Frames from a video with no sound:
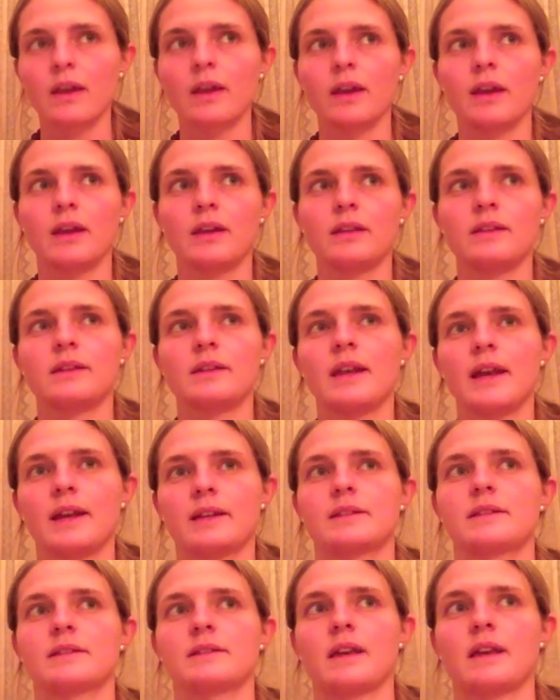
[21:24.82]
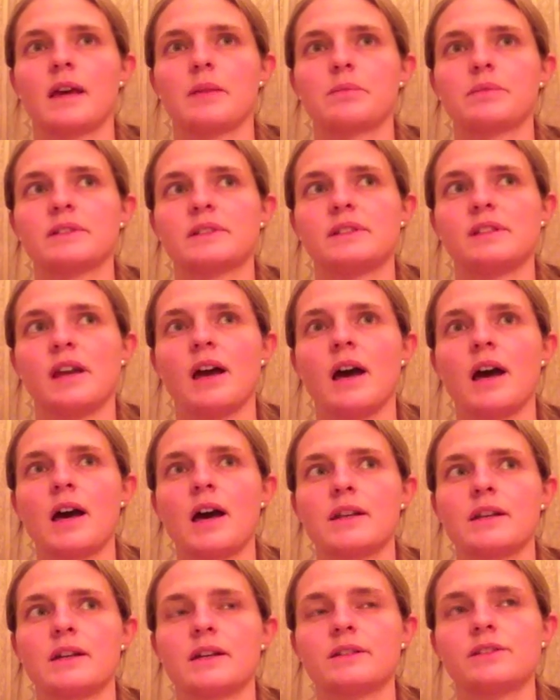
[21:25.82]
In the next step,
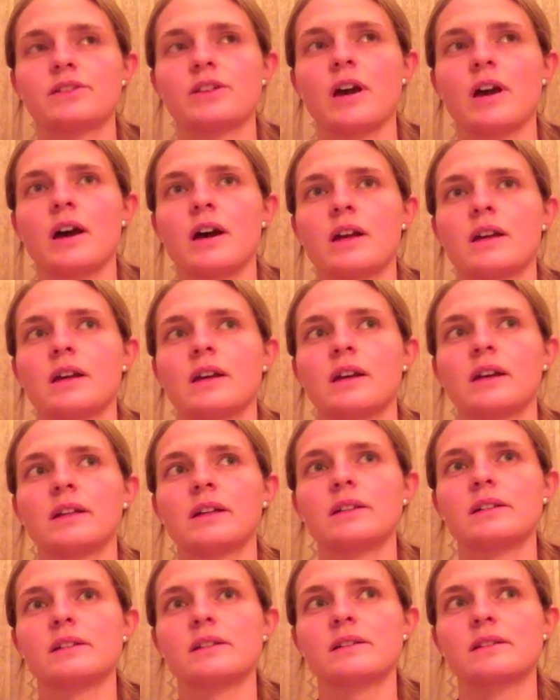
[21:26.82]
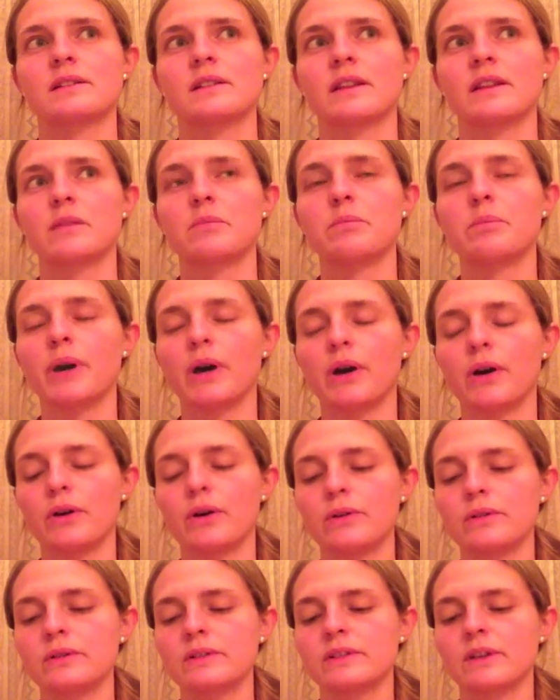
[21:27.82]
dhyana is the
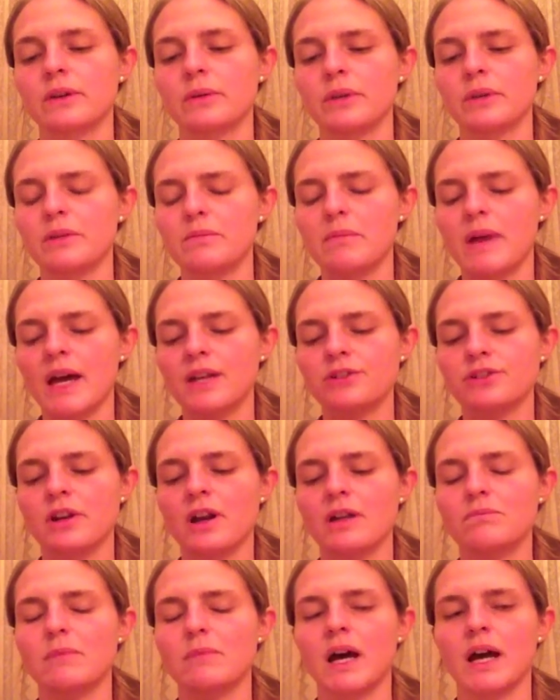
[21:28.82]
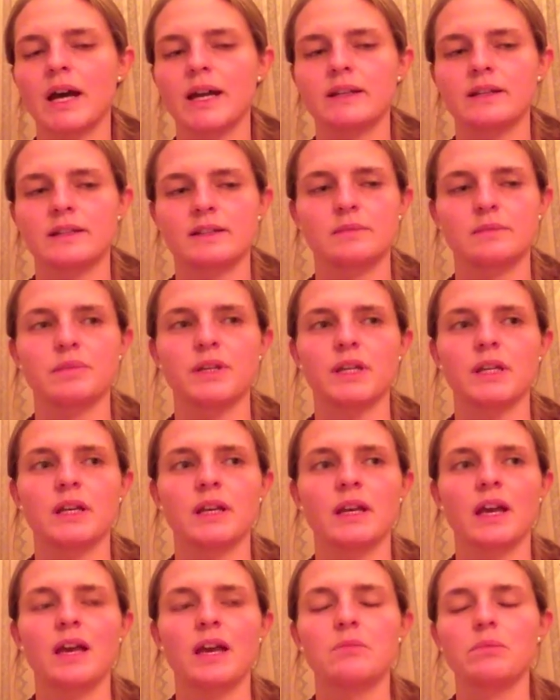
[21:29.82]
bow. So we imagine our mind as
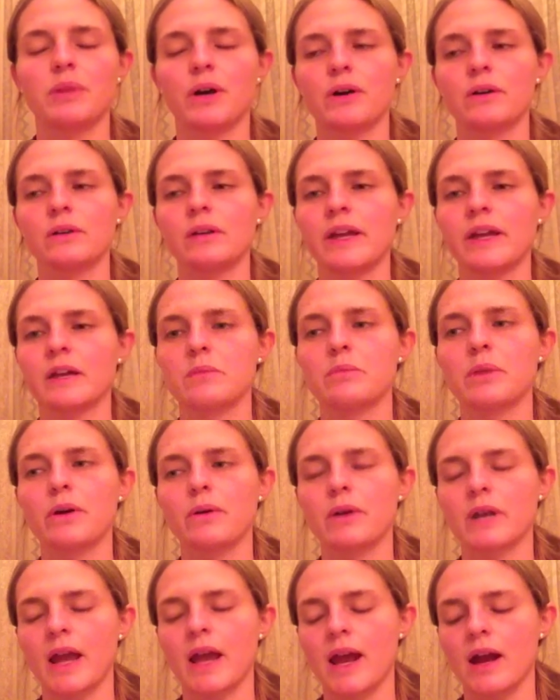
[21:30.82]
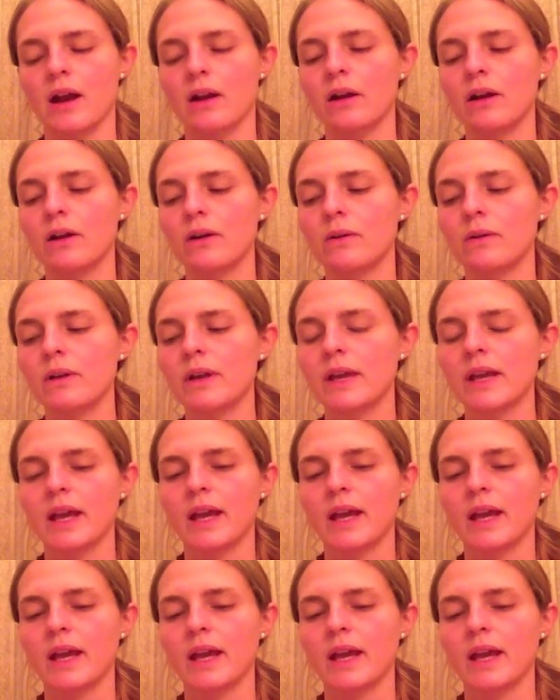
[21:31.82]
being a bow, like a bow and arrow.